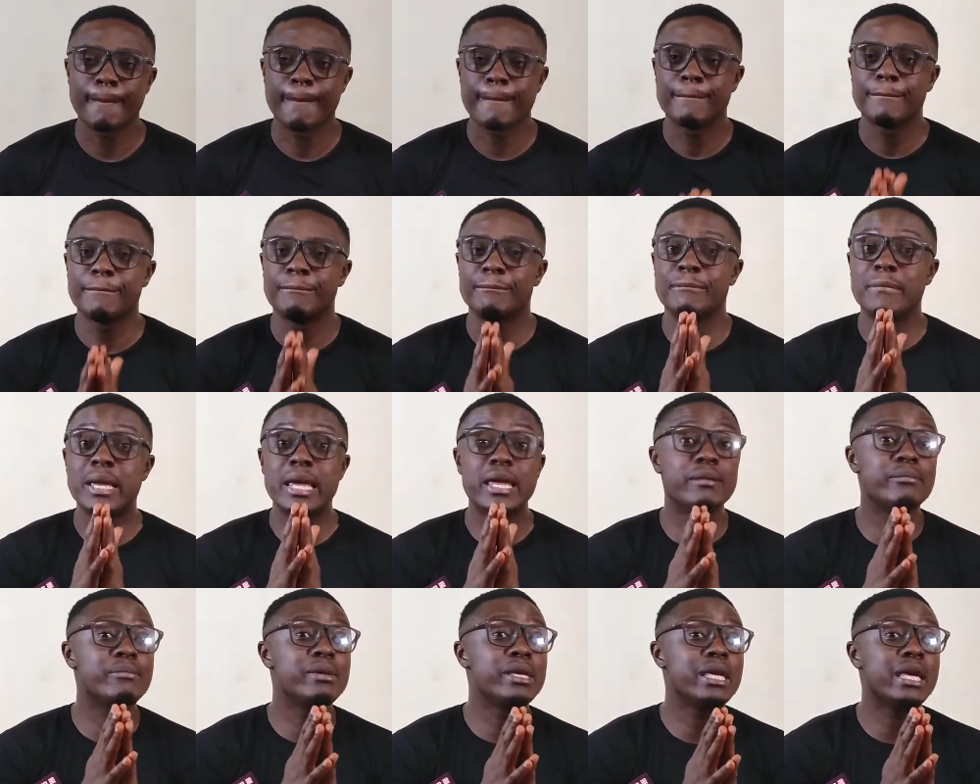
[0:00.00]

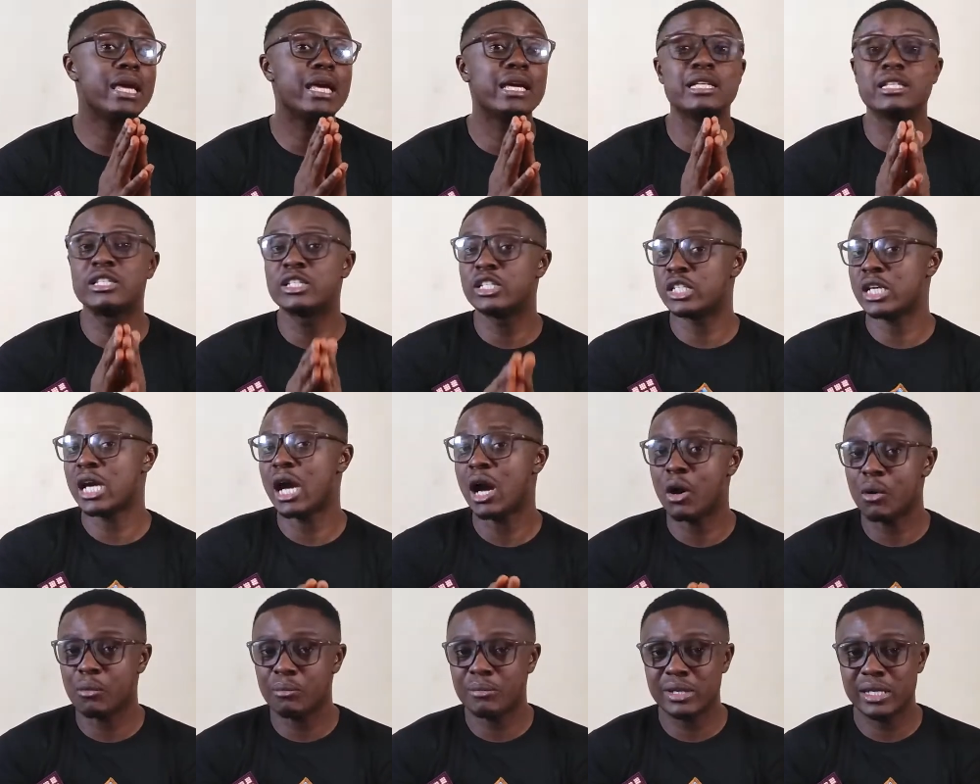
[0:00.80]
maybe a
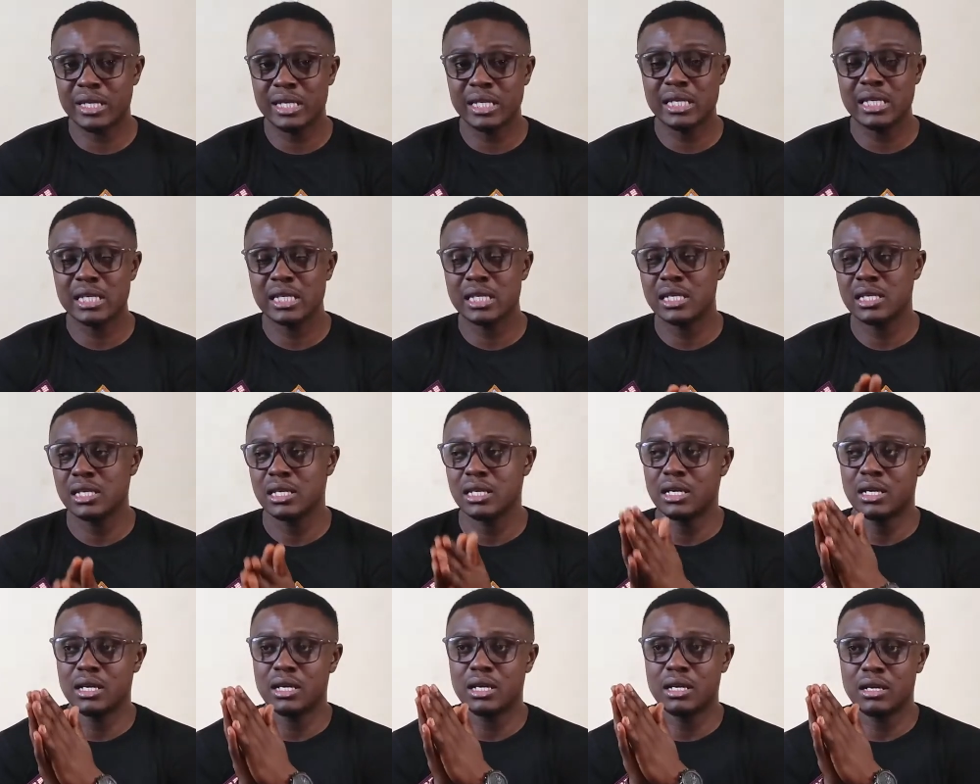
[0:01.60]
Xiaomi
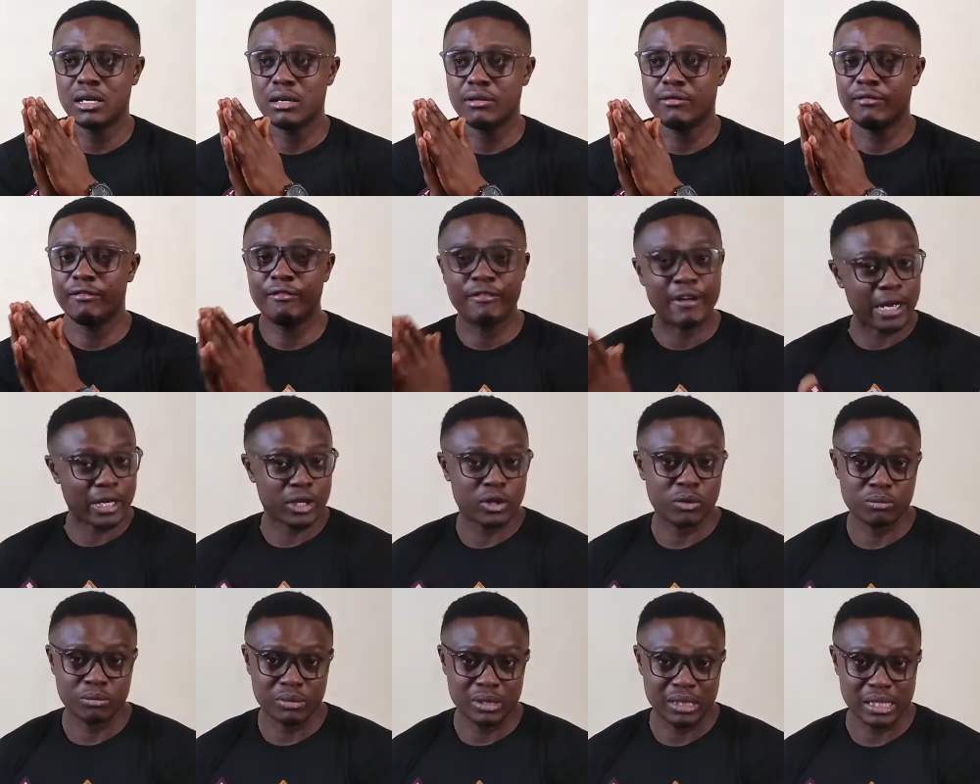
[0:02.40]

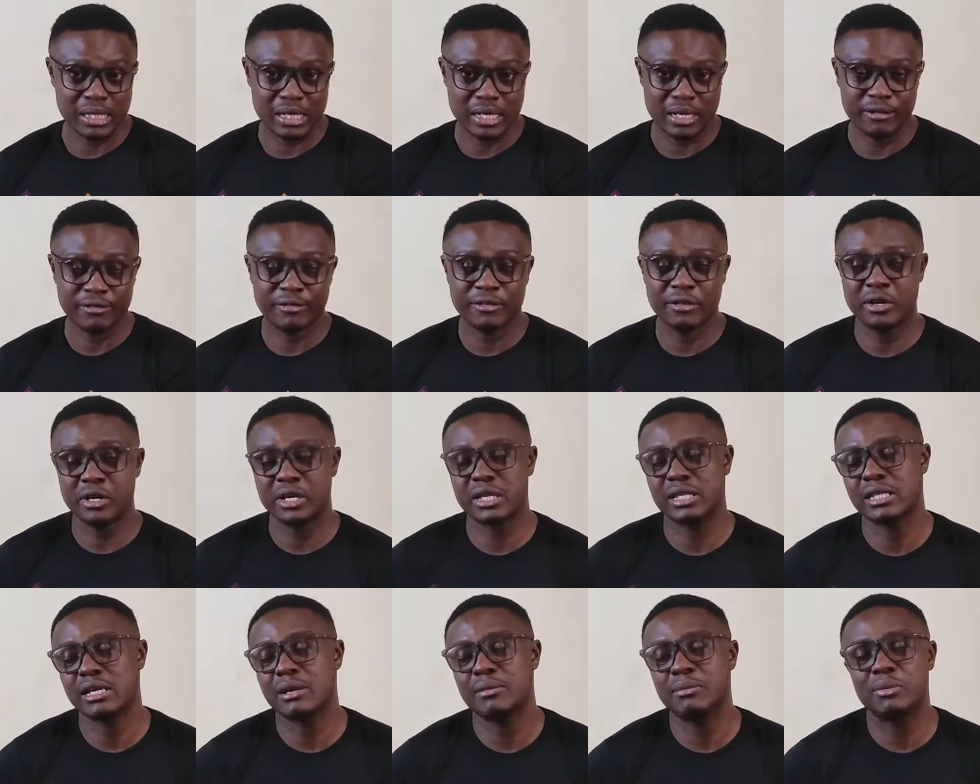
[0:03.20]
vacuum cleaner, for
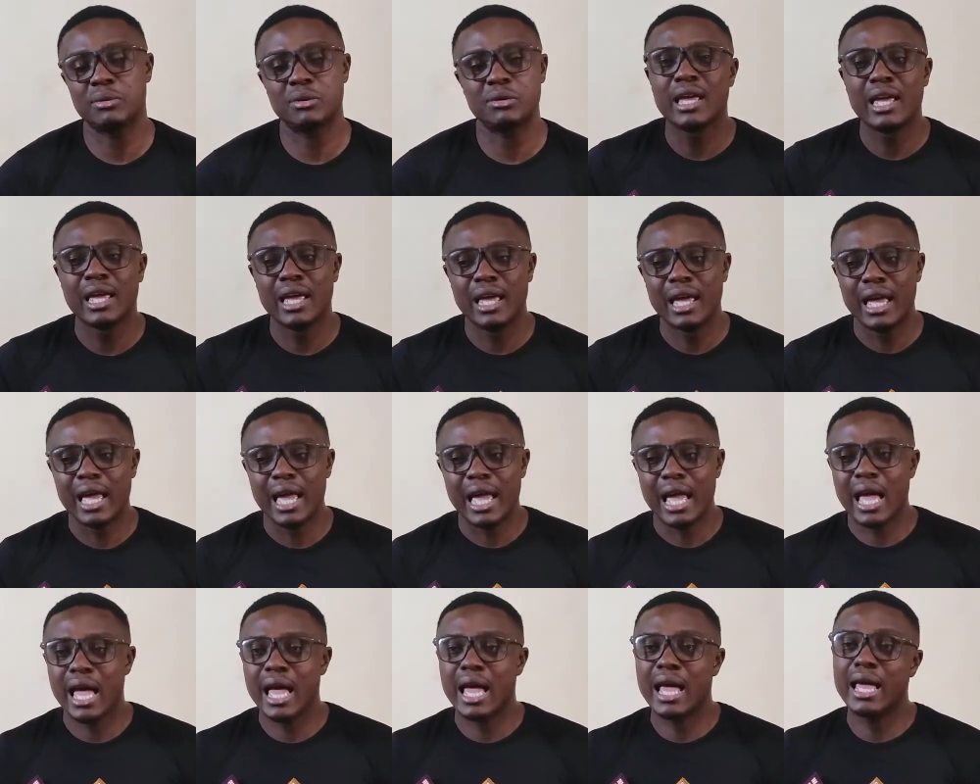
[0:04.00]
example,
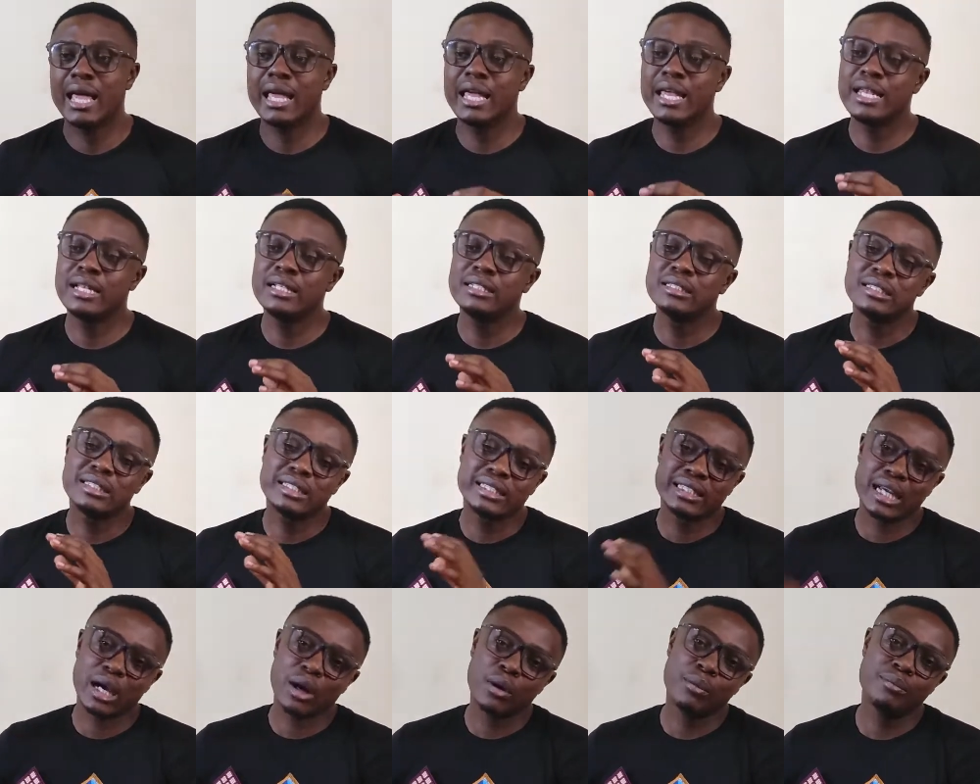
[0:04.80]
and
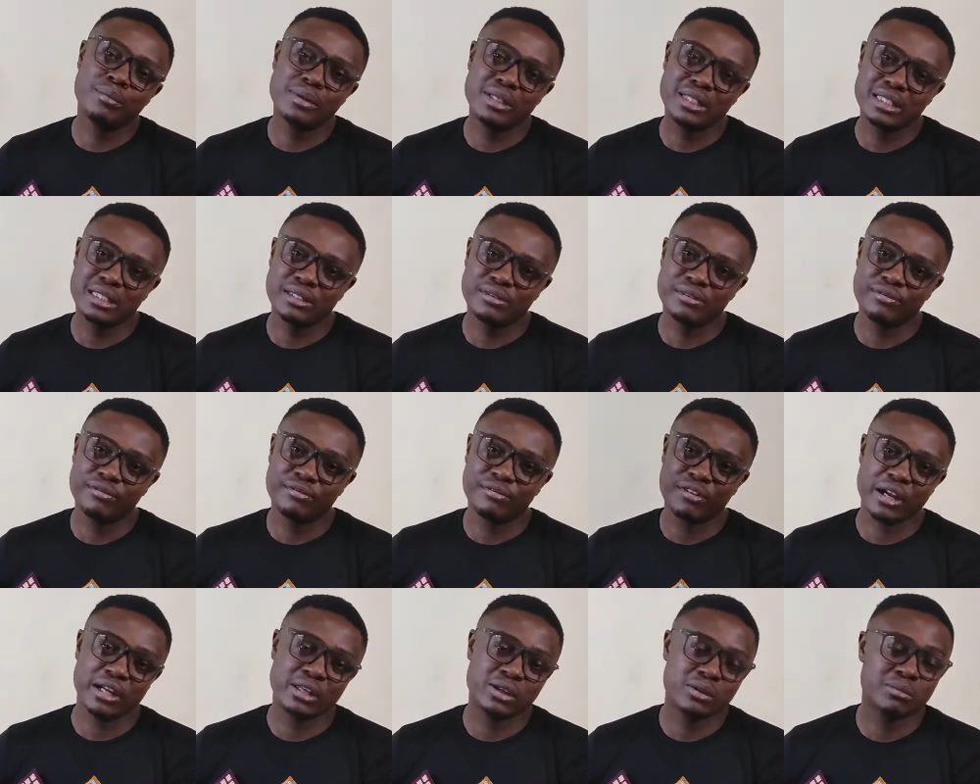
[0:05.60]
Xiaomi's
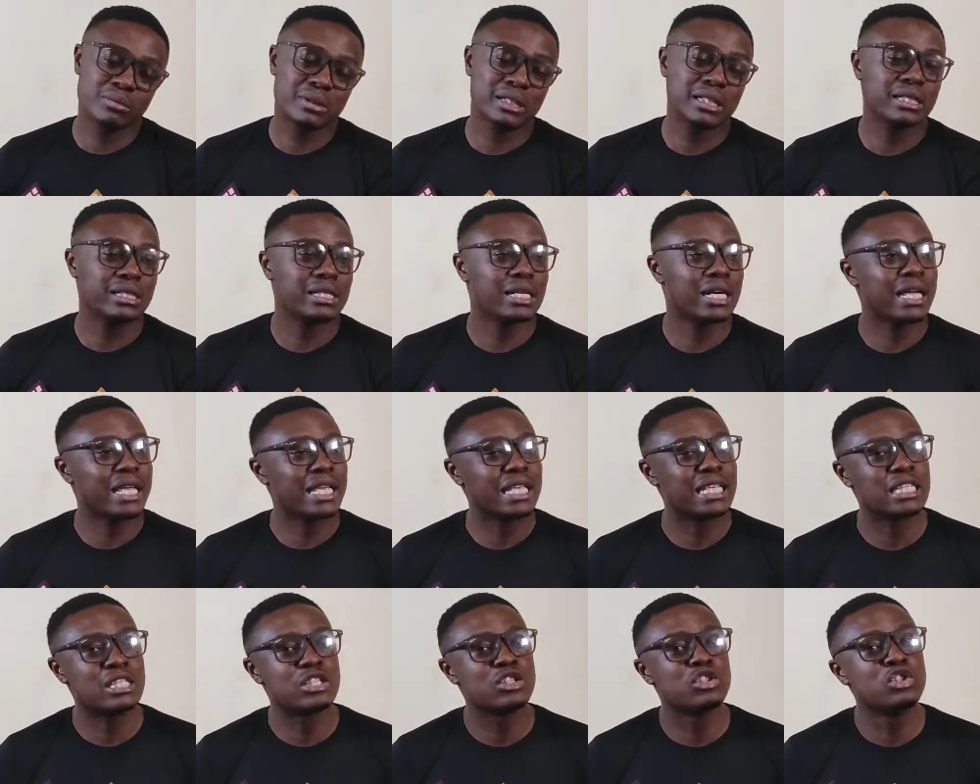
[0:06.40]
vacuum cleaner
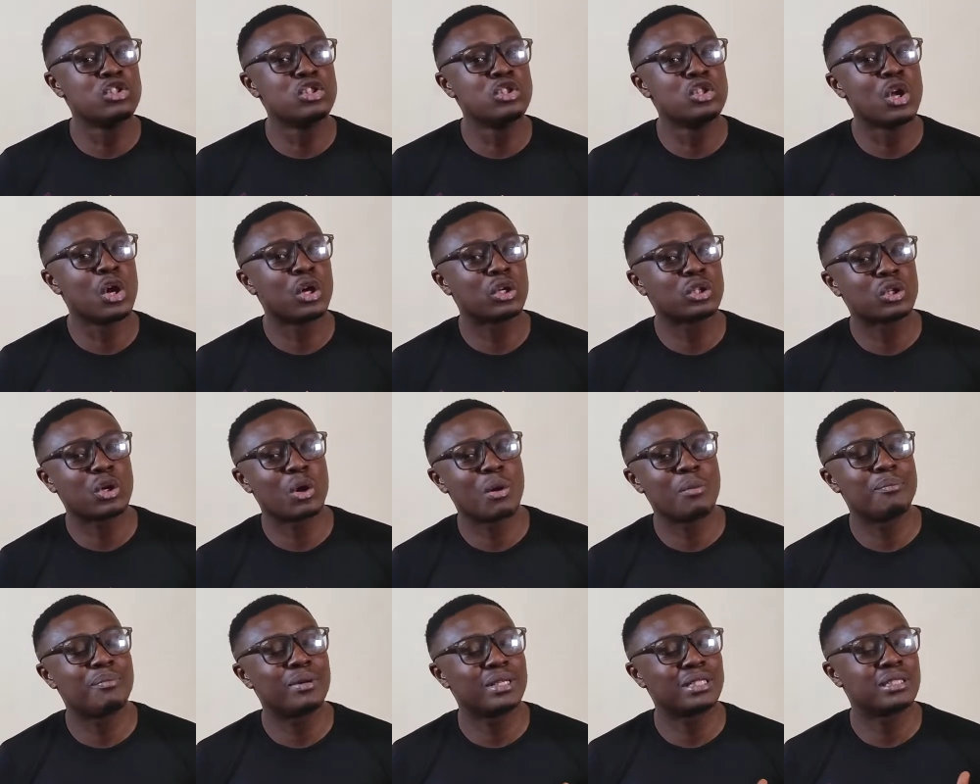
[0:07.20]
is not
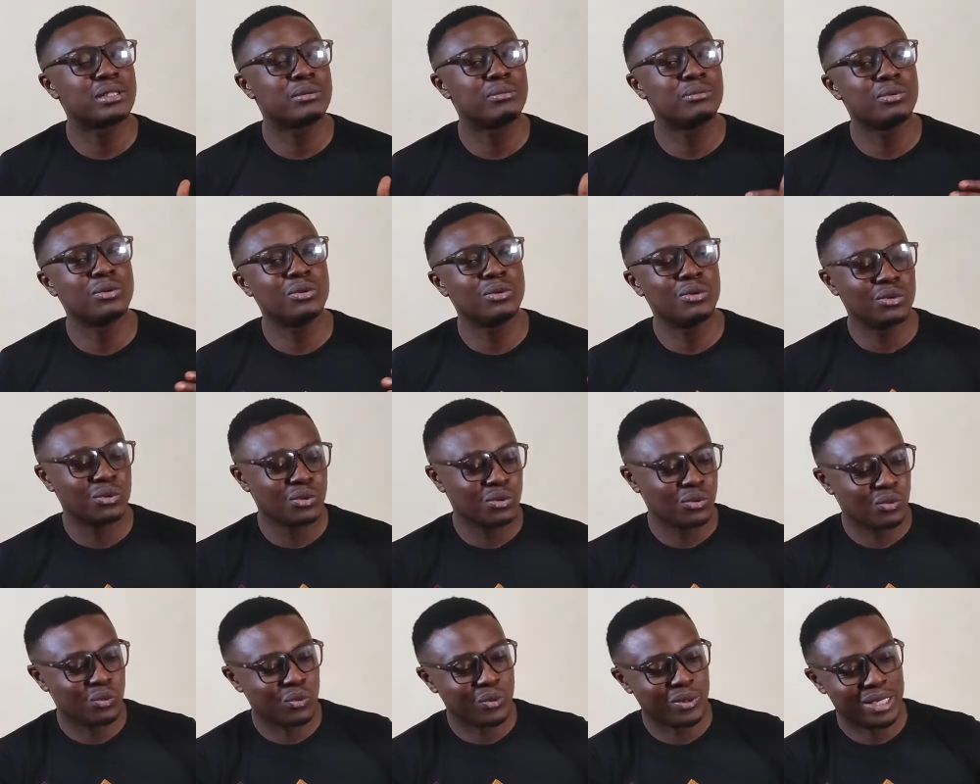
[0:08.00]
compatible
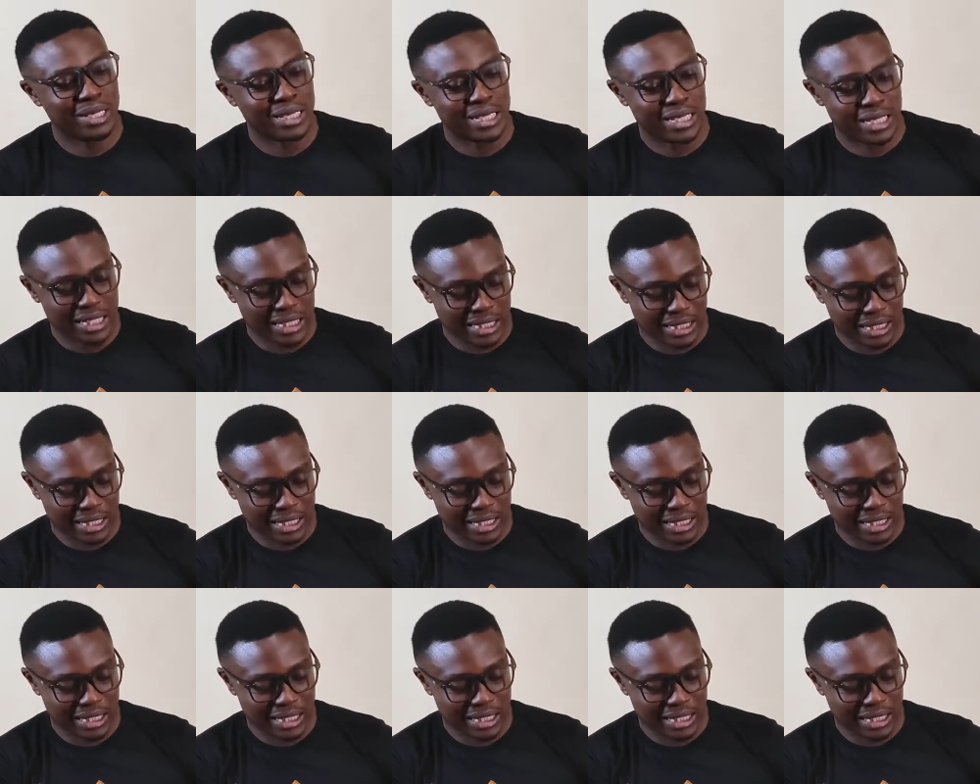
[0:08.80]
with